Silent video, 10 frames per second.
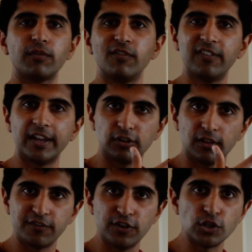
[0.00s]
of inflation
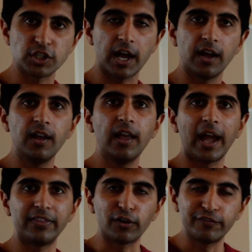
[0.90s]
in the future,
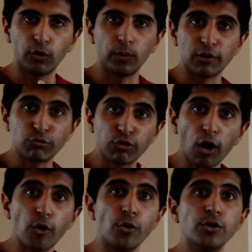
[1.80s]
and therefore will
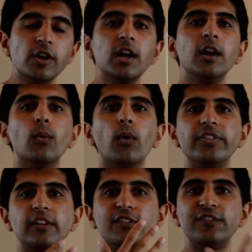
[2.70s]
erode what
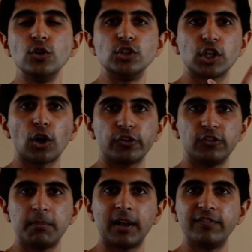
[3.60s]
these future costs
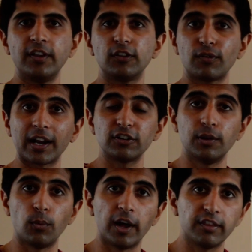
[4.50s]
and benefits are
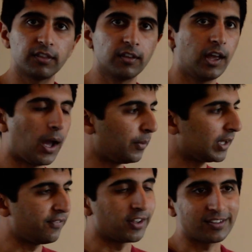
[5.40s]
actually worth, and will
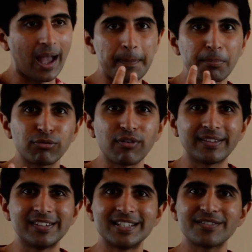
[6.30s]
give us a
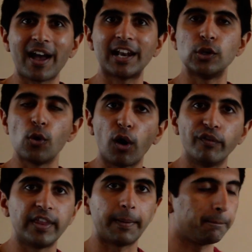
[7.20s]
present value
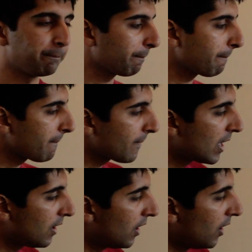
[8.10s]
of them.
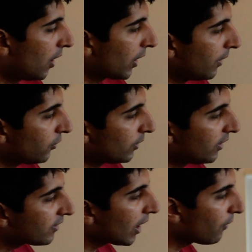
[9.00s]
Okay, so
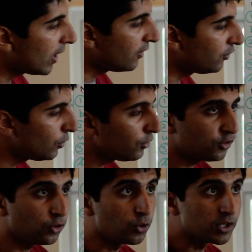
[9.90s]
discount rate is
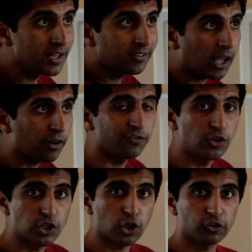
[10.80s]
used to discount
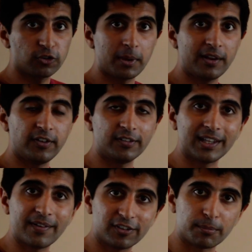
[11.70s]
future costs and benefits to
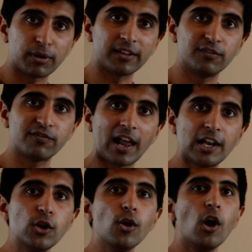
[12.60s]
give us a present
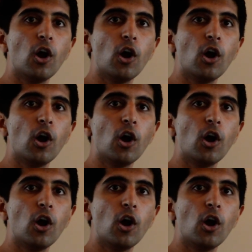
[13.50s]
value